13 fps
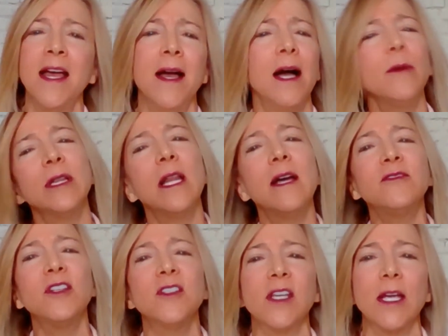I would love
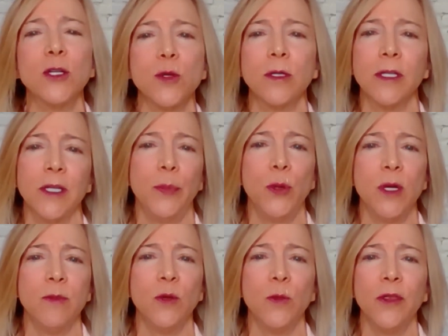to schedule an
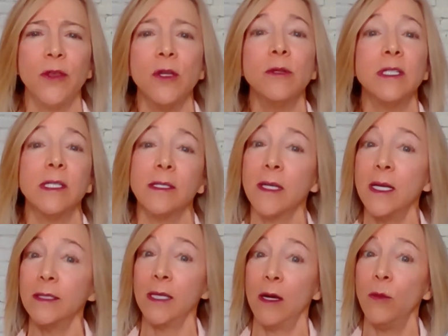appointment with you and
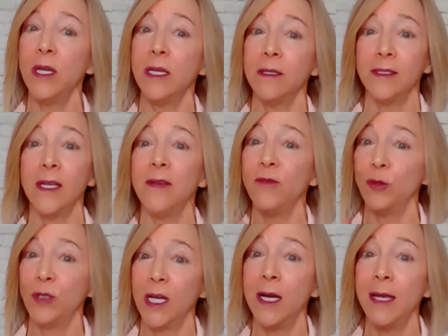discuss how we can save you
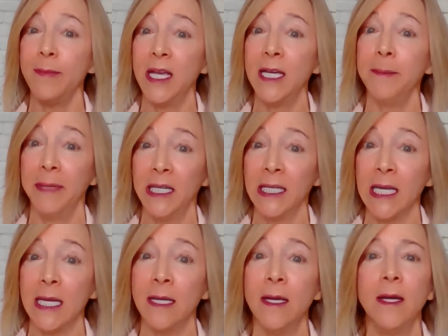time and
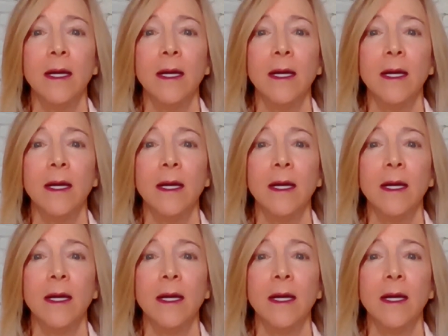money.